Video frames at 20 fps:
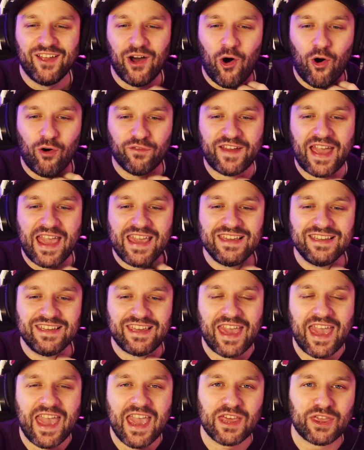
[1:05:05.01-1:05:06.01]
of
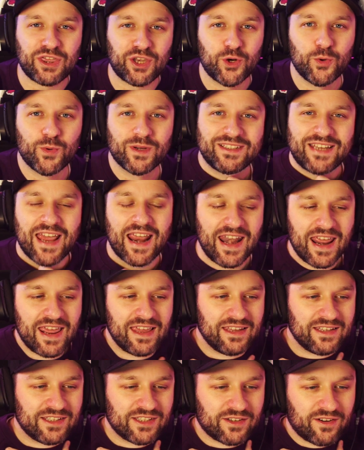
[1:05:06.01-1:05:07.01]
8K through a
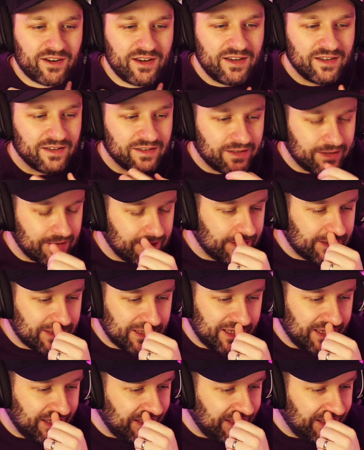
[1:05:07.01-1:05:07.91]
1080 screen? It's